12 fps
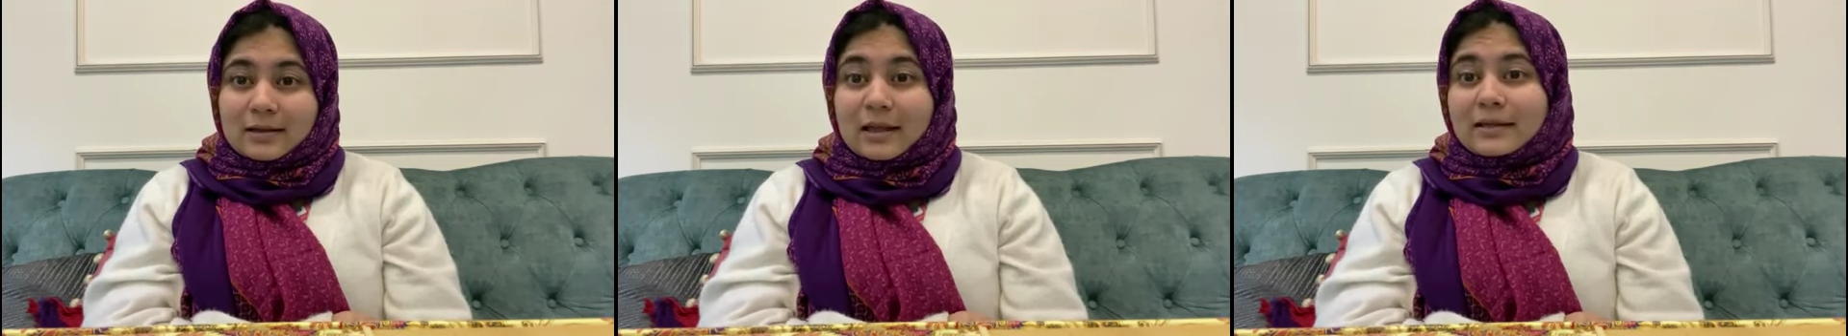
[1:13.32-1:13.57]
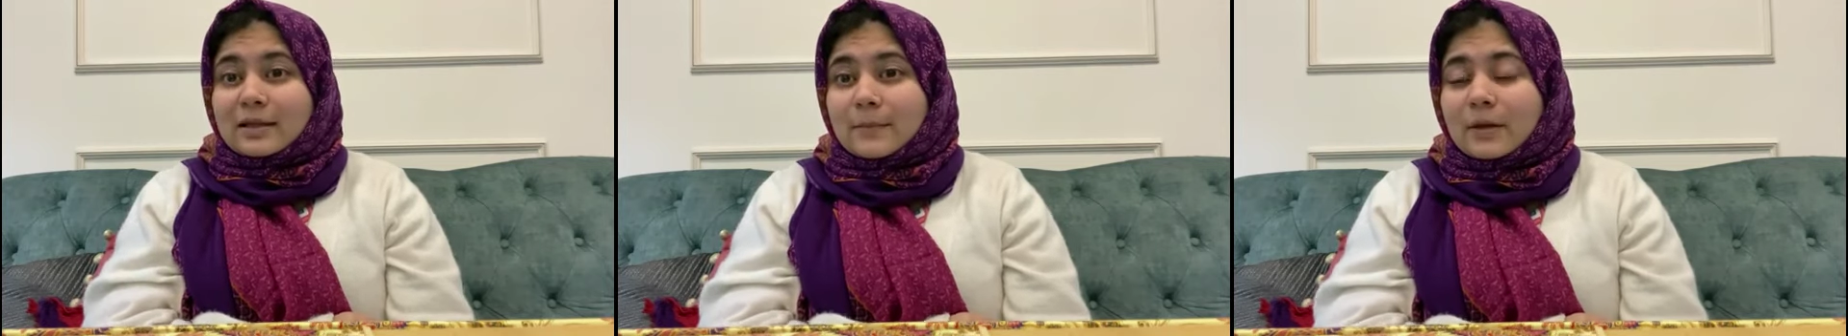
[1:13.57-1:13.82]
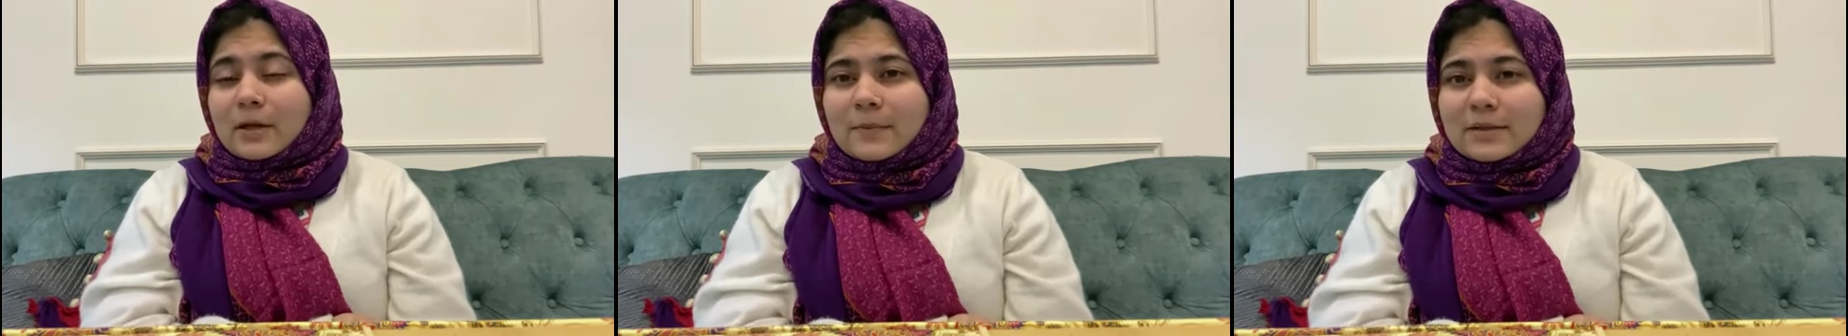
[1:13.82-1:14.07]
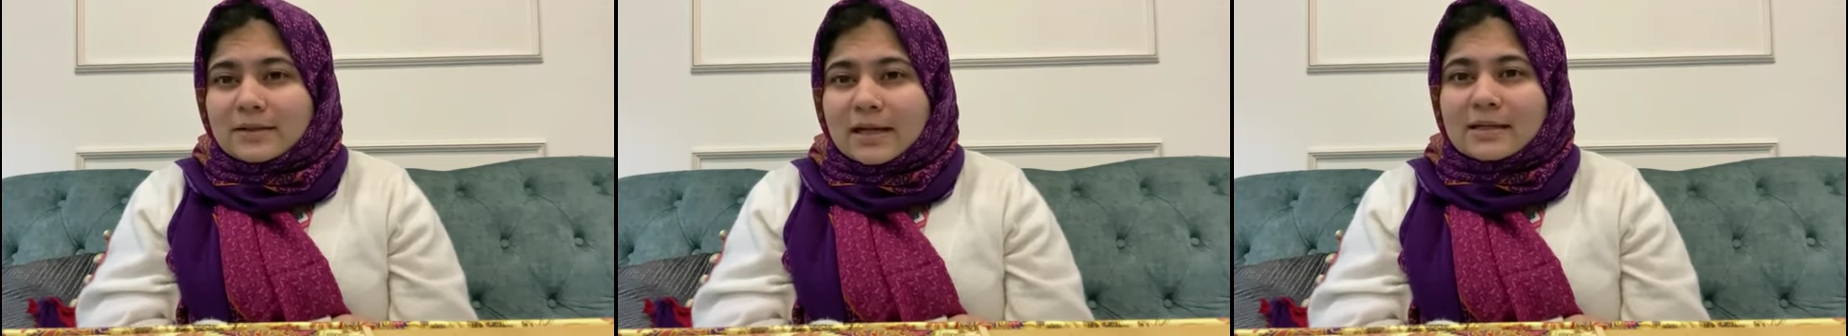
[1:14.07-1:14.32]
Let them
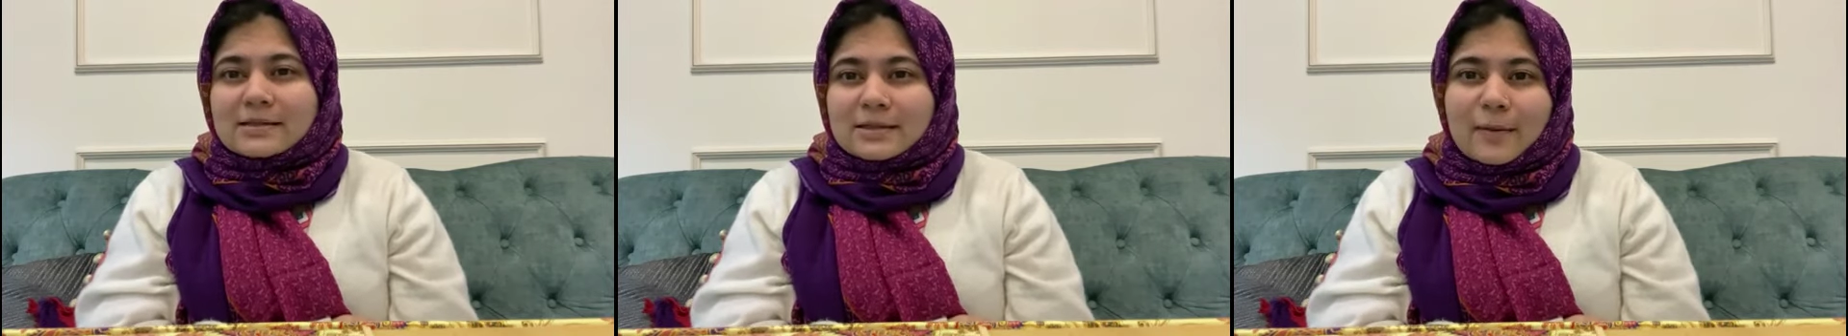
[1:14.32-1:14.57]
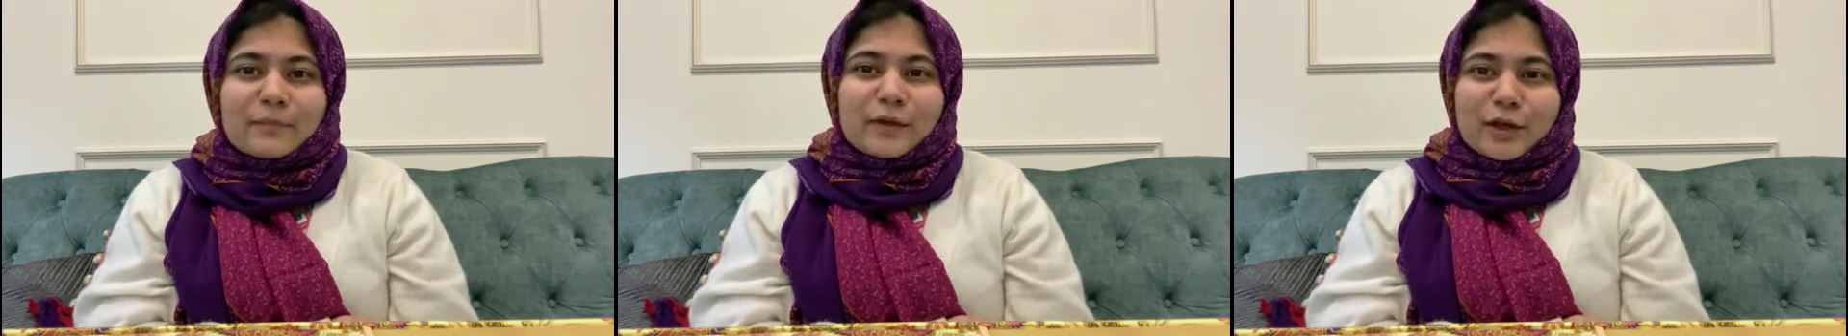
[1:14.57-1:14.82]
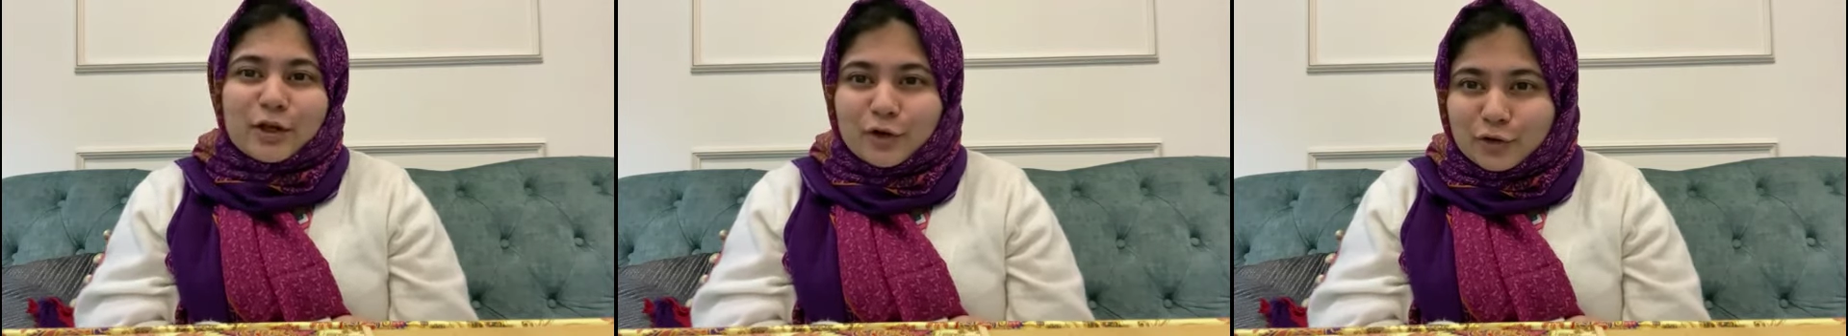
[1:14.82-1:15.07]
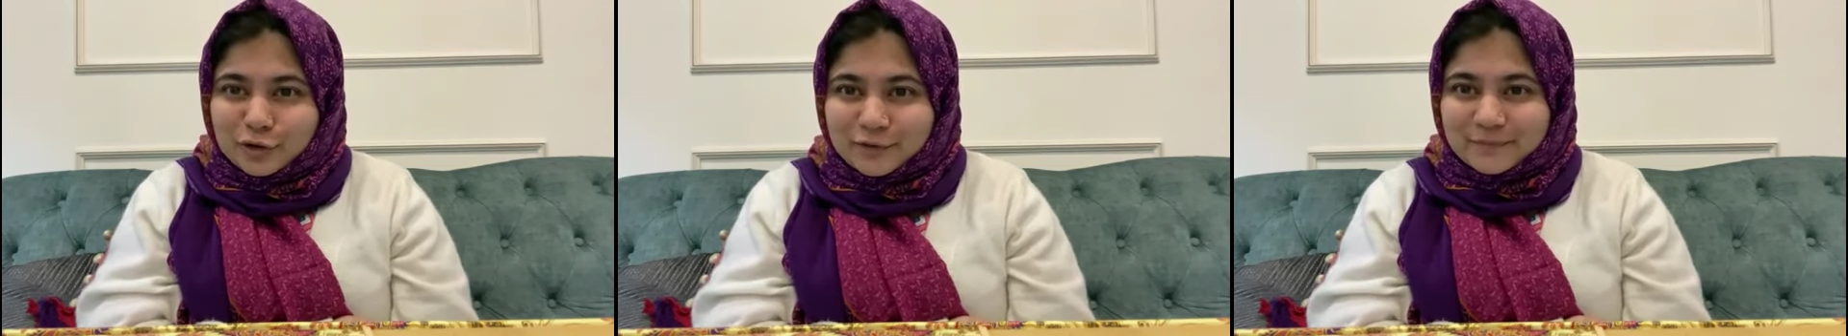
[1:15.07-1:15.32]
imitate something
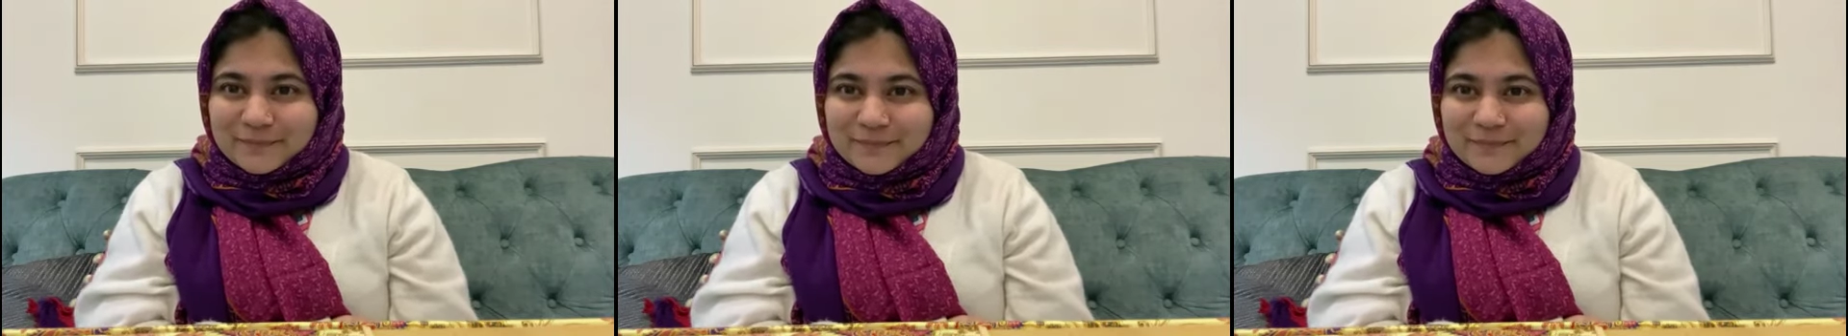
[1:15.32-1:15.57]
good.